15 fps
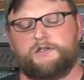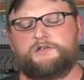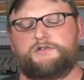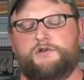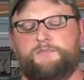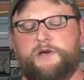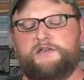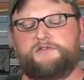
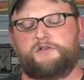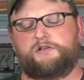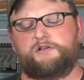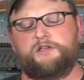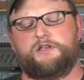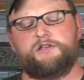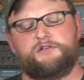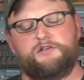So
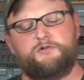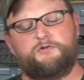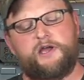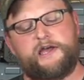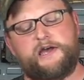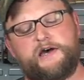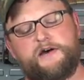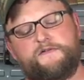basically you
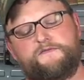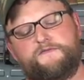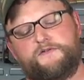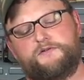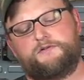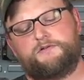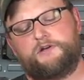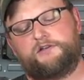have
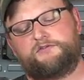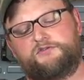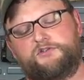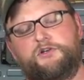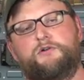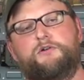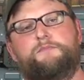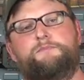
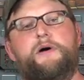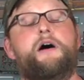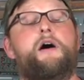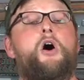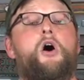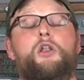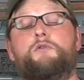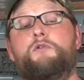
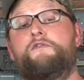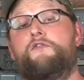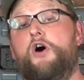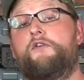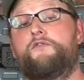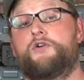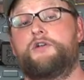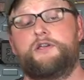all a
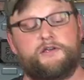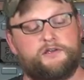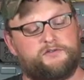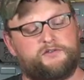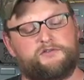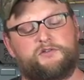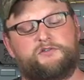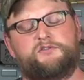revolver
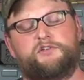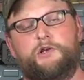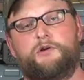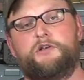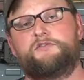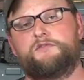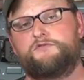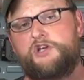is a
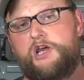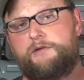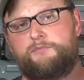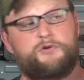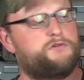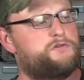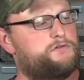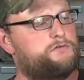series of
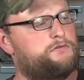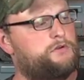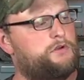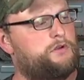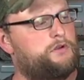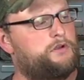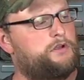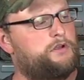chambers,
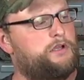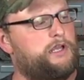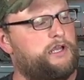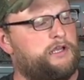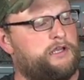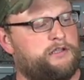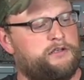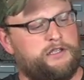
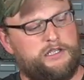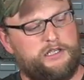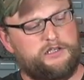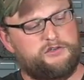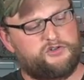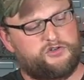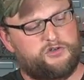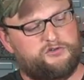and
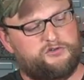each